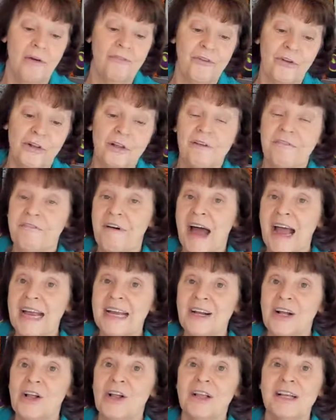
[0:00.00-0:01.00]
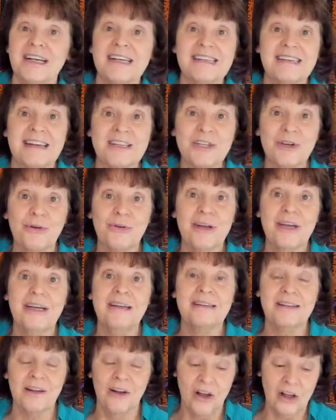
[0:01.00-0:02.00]
full of vinyl,
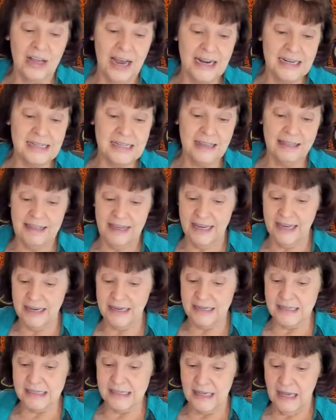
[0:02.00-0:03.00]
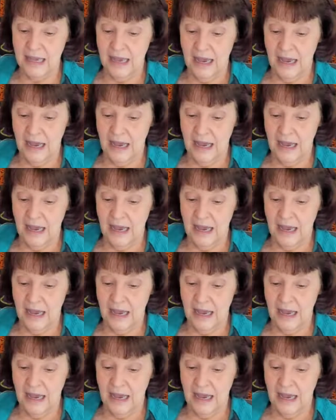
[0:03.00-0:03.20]
accessories, and all kinds of things.